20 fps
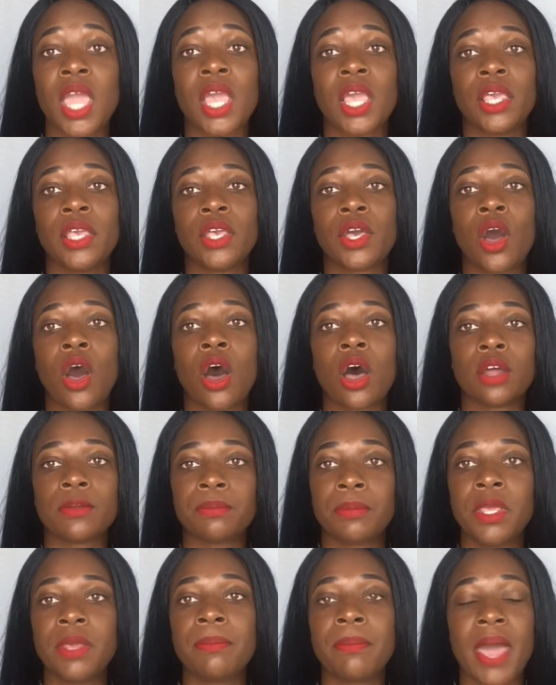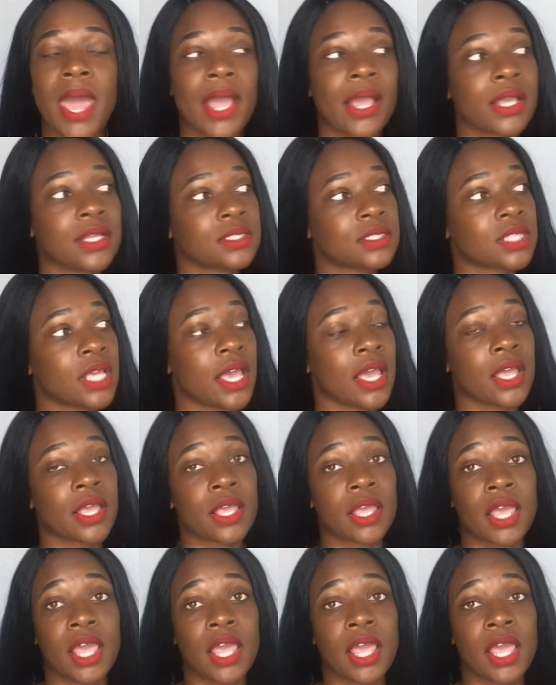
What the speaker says: He called me back and said,